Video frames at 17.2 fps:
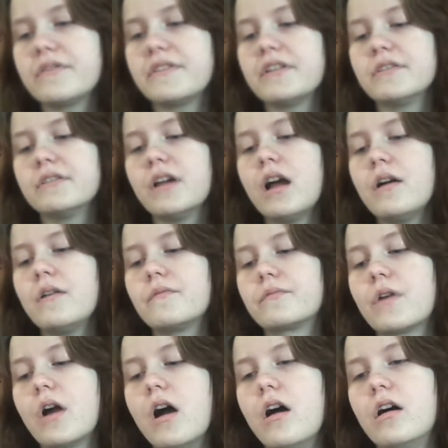they're
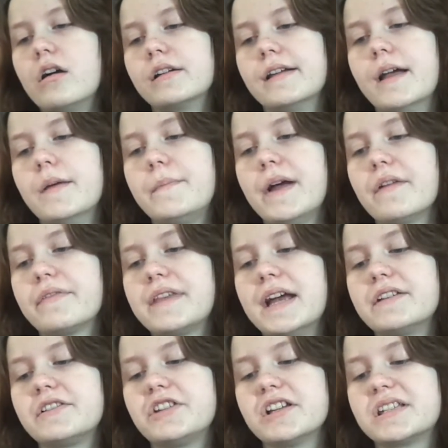not wrong about
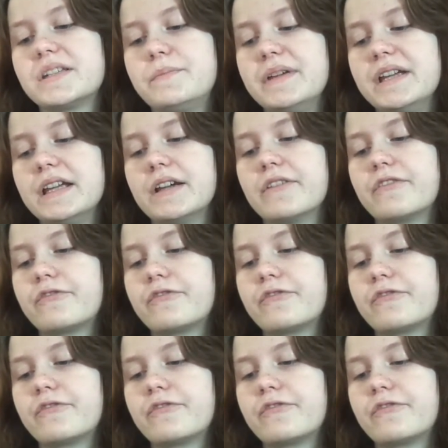that just being